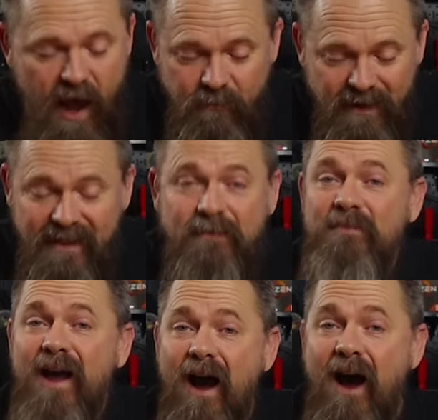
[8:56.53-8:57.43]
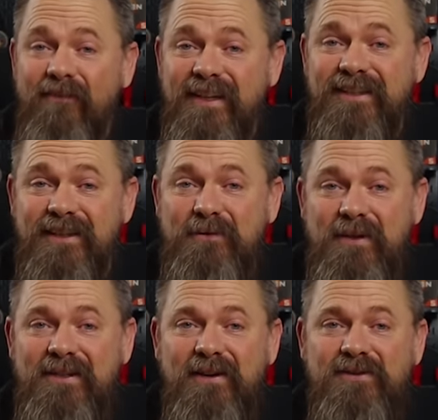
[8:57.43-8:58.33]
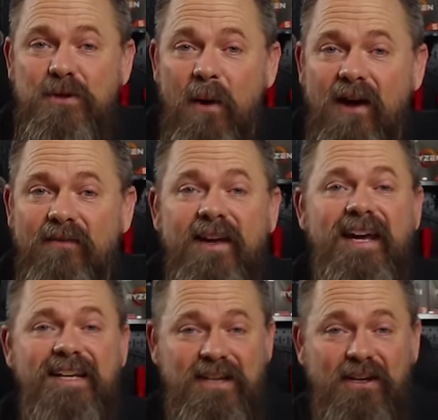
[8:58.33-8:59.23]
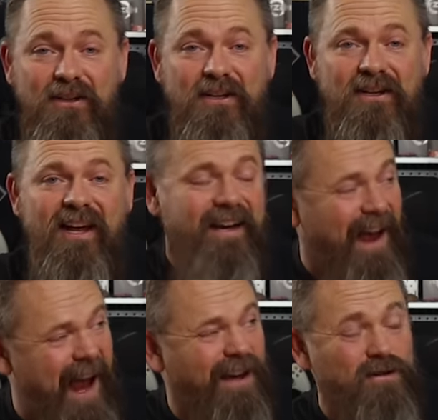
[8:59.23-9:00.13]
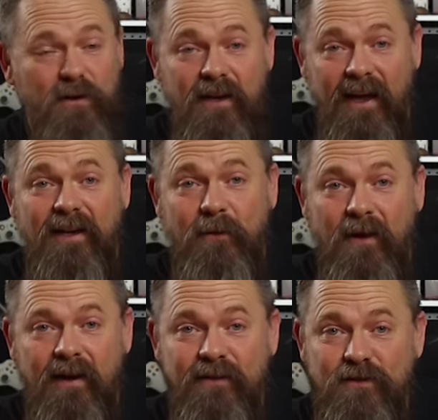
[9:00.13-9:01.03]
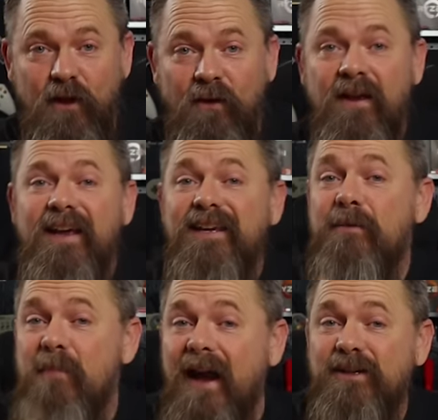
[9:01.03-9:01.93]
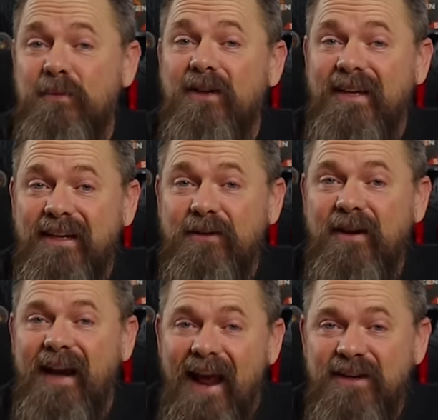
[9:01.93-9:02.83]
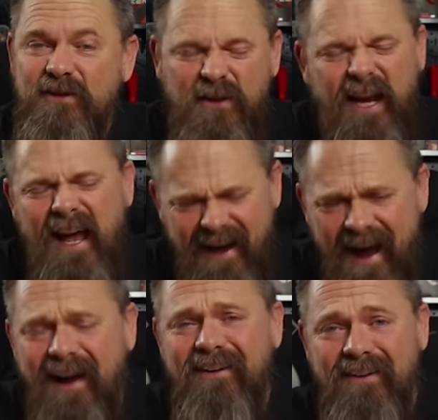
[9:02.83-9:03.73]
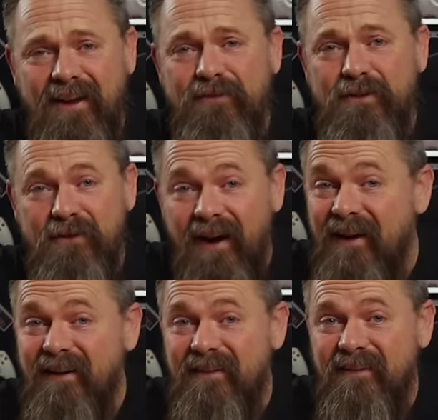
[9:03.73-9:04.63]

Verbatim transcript: I mean, obviously Windows 12 is going to look like Android anyway, so you might as well integrate Android at a higher level, right?